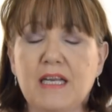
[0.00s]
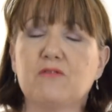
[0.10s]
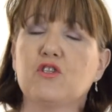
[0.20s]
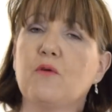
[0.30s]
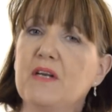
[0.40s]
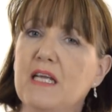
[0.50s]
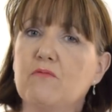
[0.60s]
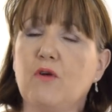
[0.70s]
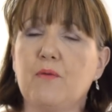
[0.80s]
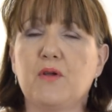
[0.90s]
Now, Dominique
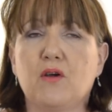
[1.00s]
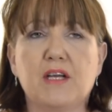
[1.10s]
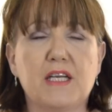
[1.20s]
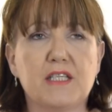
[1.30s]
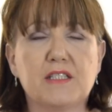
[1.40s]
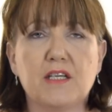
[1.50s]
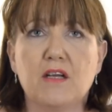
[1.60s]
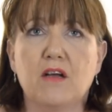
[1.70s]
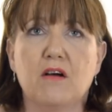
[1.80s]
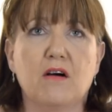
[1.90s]
Ropion is,
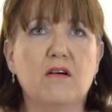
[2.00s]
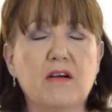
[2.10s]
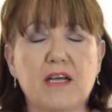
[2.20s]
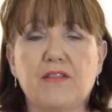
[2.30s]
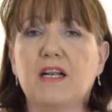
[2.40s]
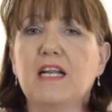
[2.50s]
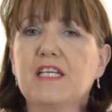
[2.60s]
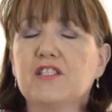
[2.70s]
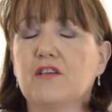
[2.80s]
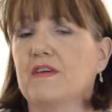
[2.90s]
the
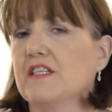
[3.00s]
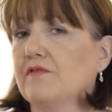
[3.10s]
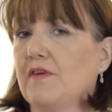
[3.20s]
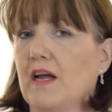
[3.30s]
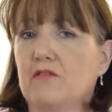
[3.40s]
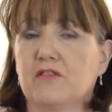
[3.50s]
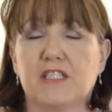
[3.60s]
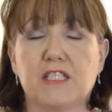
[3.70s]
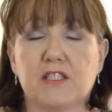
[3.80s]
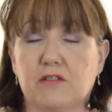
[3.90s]
list of his
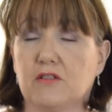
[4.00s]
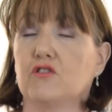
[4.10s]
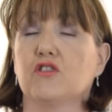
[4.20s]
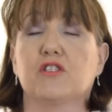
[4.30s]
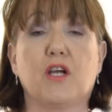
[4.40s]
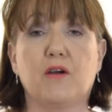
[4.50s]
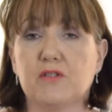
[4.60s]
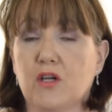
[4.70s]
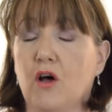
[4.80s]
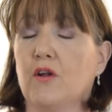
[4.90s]
fragrances just
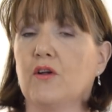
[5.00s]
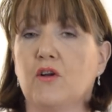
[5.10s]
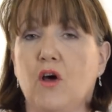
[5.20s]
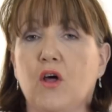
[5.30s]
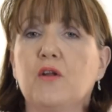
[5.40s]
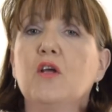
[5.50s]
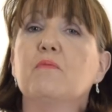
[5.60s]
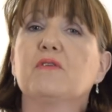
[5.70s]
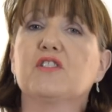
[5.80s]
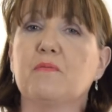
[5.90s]
goes on and on,
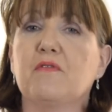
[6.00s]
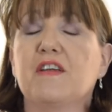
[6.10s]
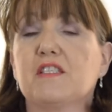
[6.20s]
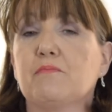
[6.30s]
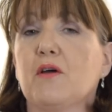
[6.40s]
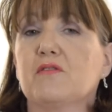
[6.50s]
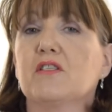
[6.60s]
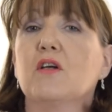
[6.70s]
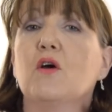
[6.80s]
but some of his most